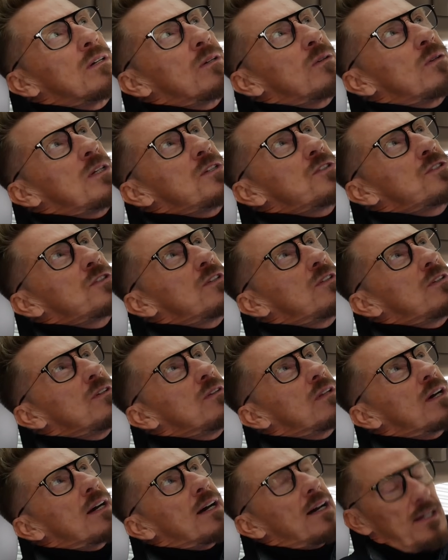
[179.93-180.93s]
well, it should do
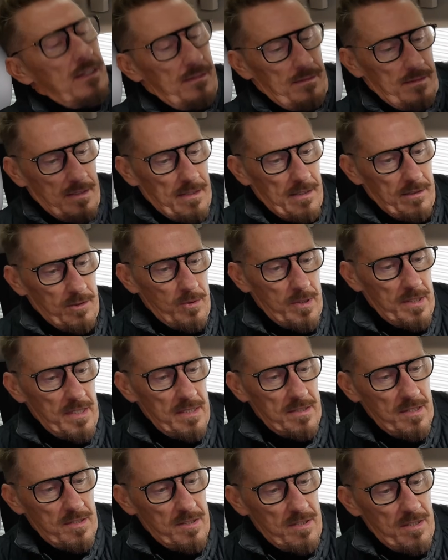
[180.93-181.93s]
that. Do I
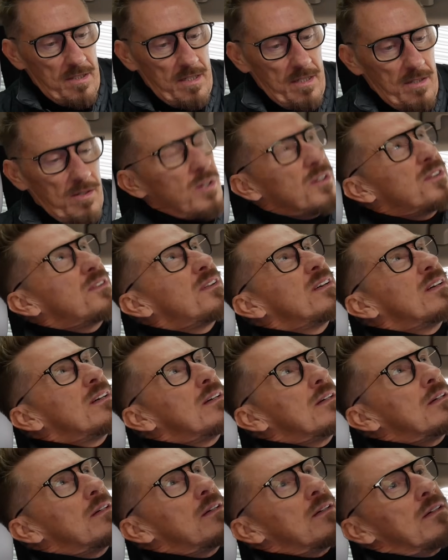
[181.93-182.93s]
need to turn it on?
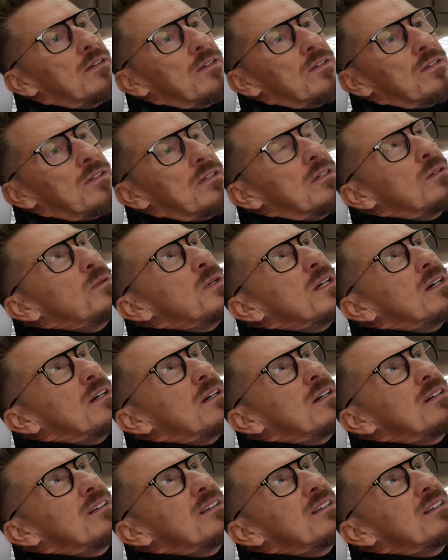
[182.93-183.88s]
There we are.